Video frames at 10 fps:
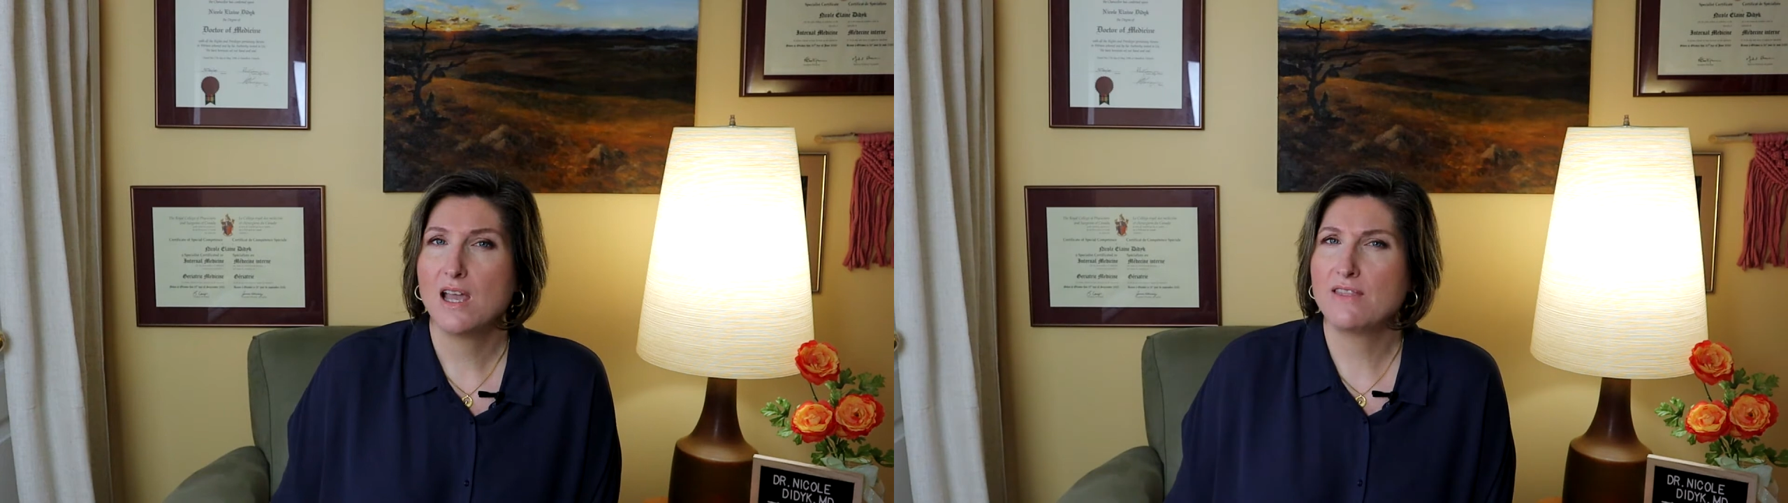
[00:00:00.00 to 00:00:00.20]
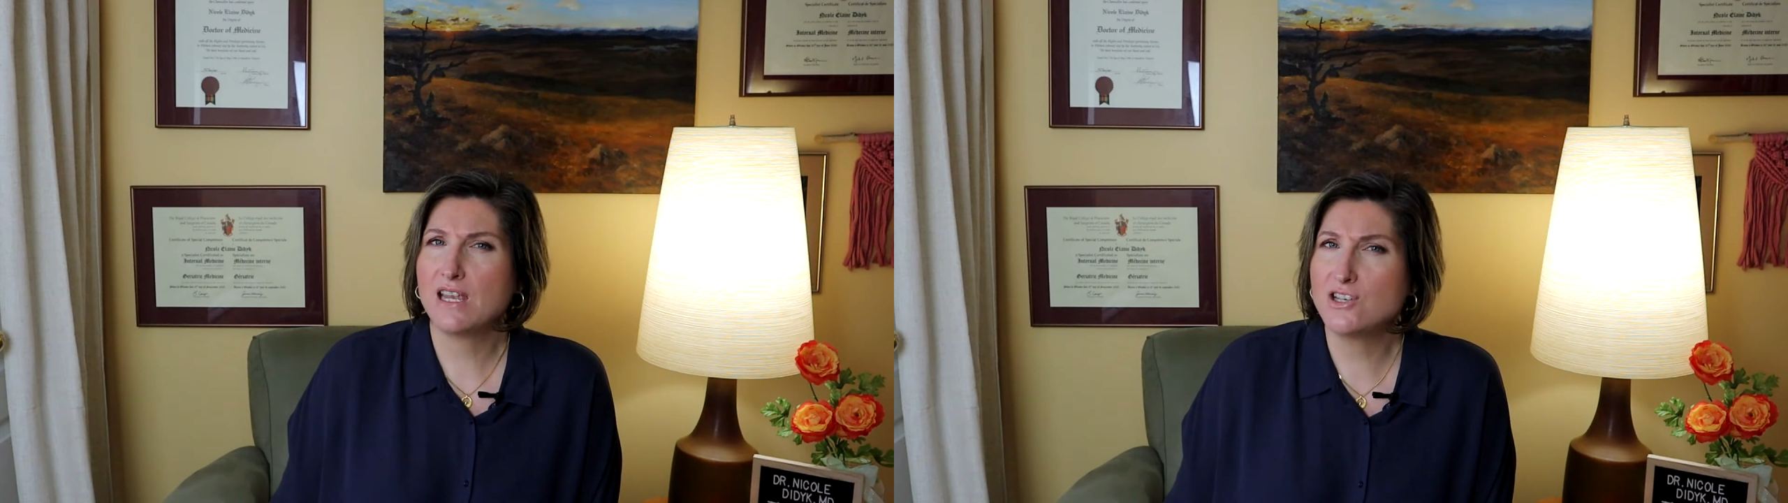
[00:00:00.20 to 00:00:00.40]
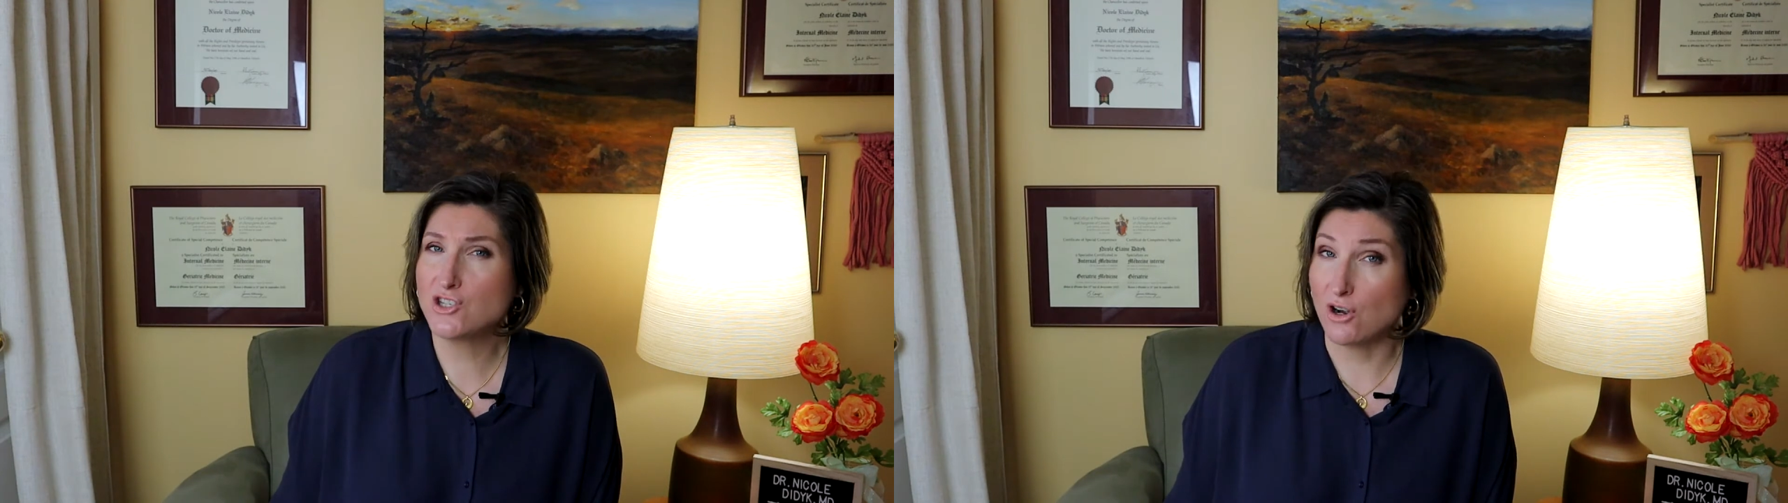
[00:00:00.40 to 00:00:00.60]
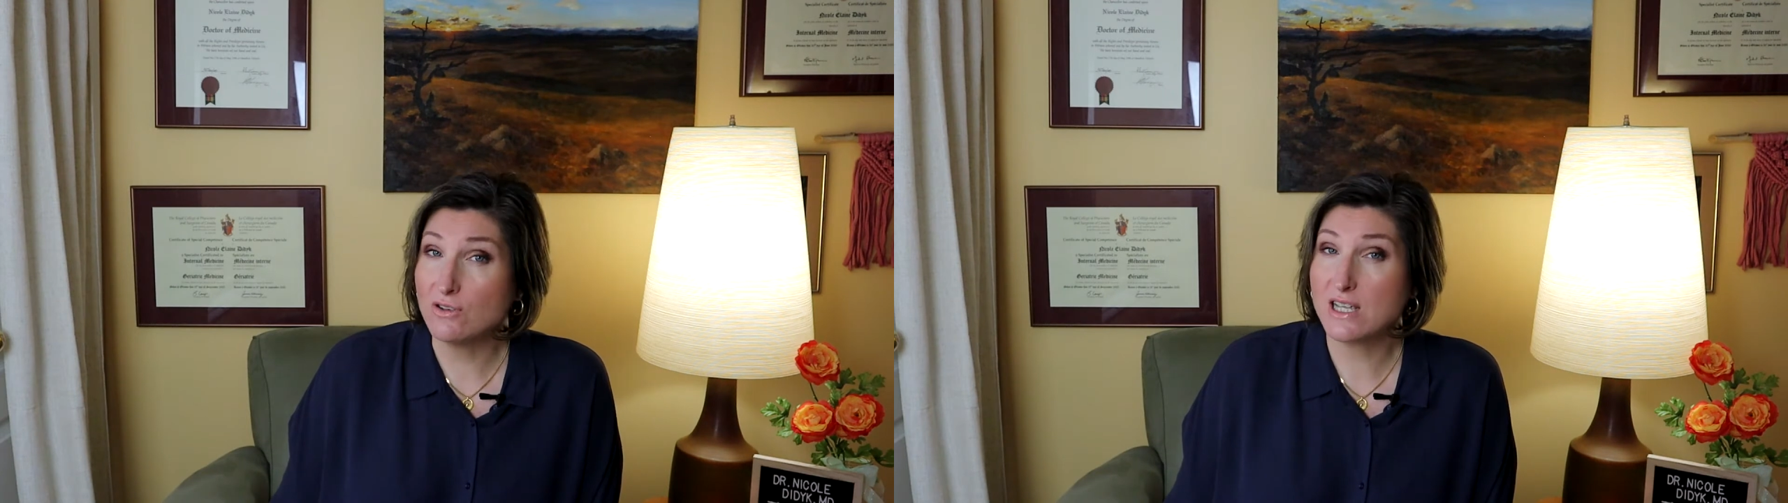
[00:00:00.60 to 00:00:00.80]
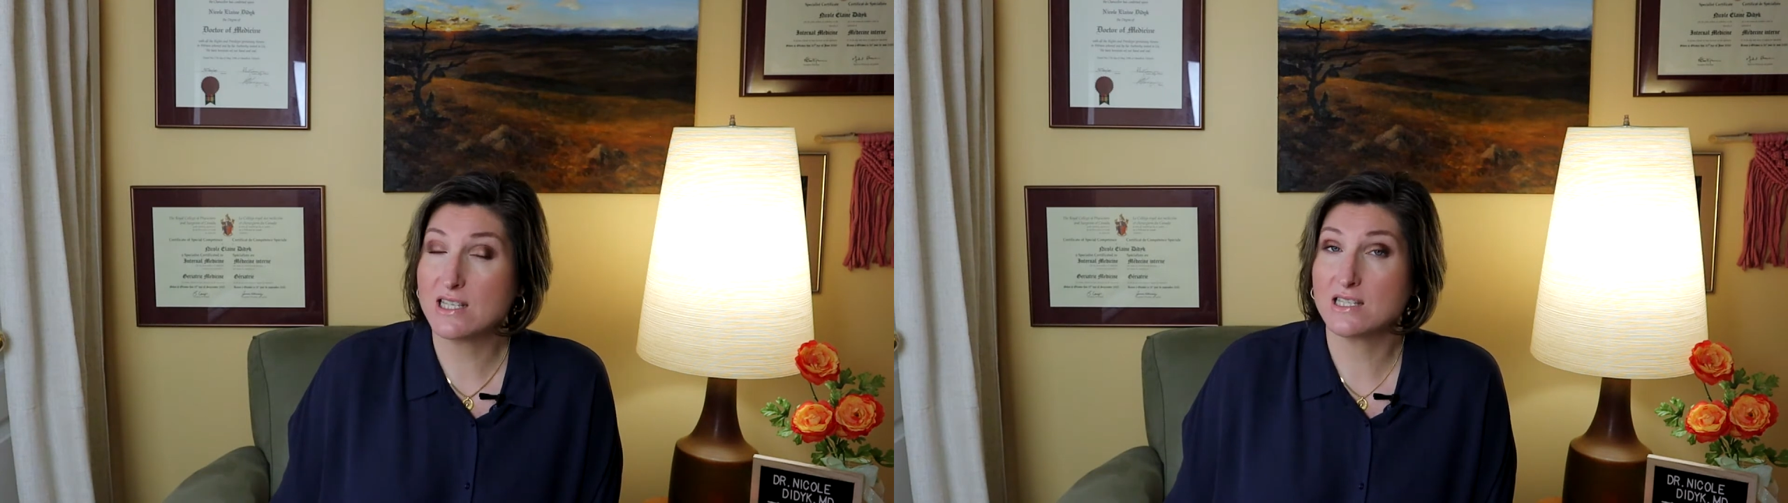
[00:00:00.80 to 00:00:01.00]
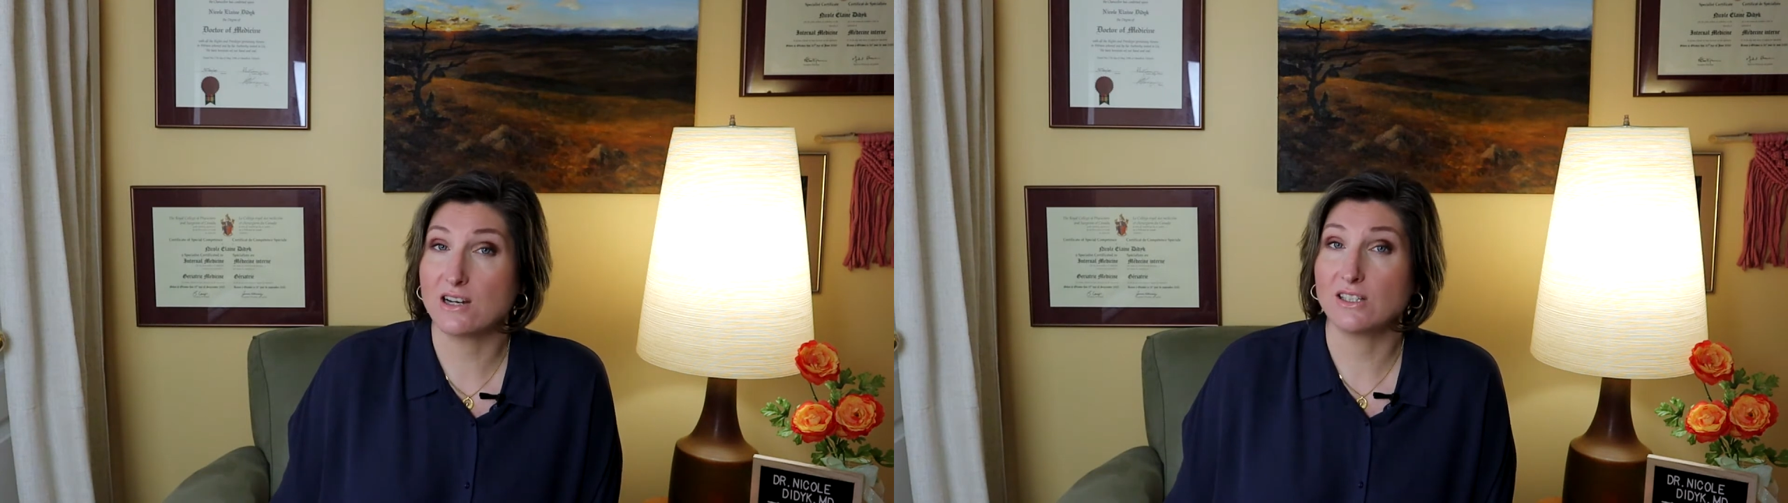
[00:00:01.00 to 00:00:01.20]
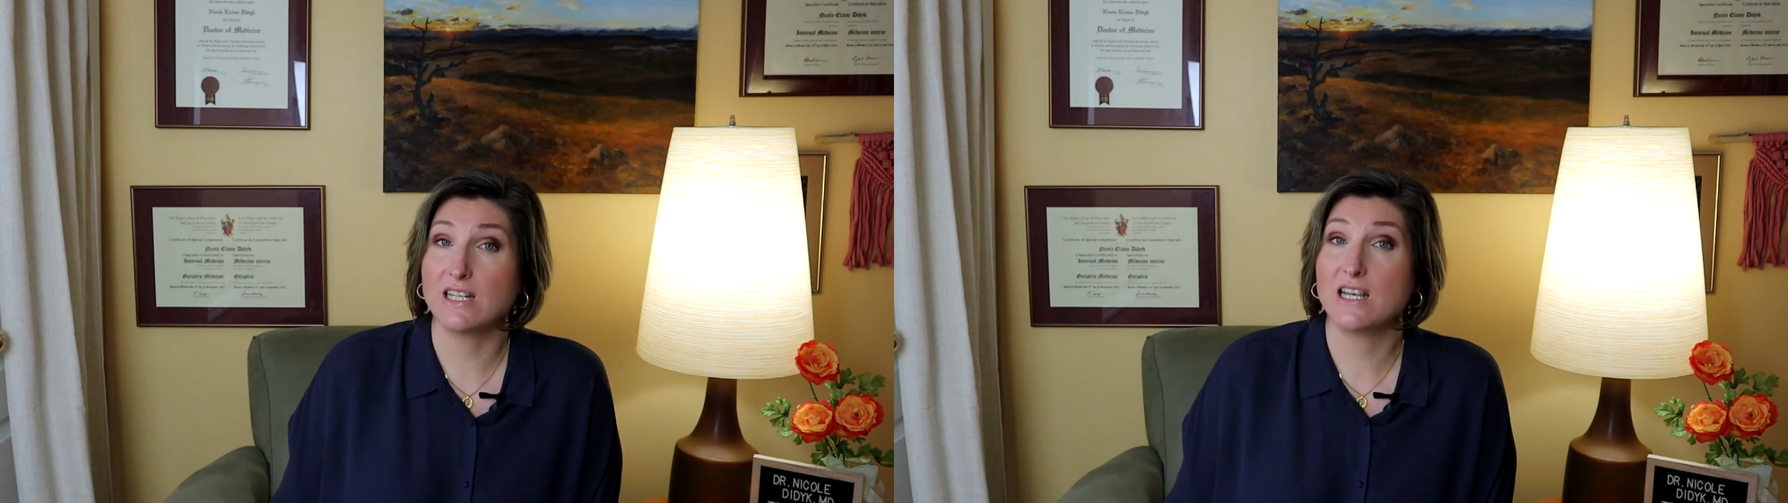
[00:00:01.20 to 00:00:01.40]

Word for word: They don't necessarily